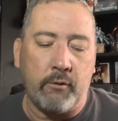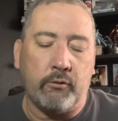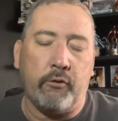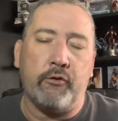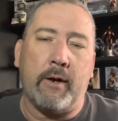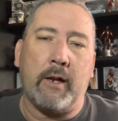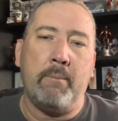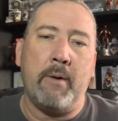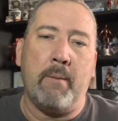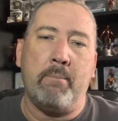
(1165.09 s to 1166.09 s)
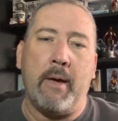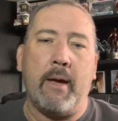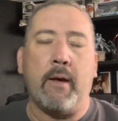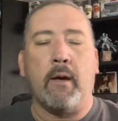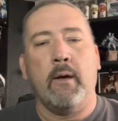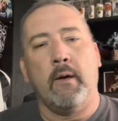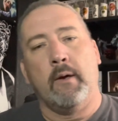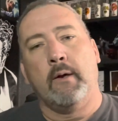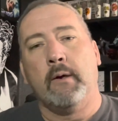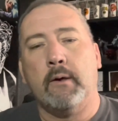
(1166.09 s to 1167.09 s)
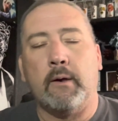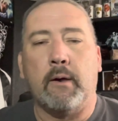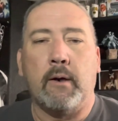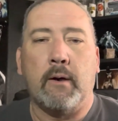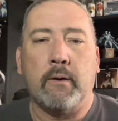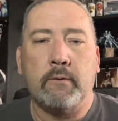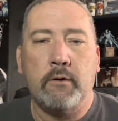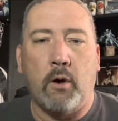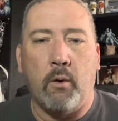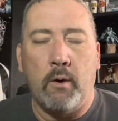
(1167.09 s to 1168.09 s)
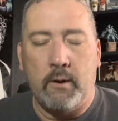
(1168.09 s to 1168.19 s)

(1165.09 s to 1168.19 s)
So there's not going to be a big, uh, you know,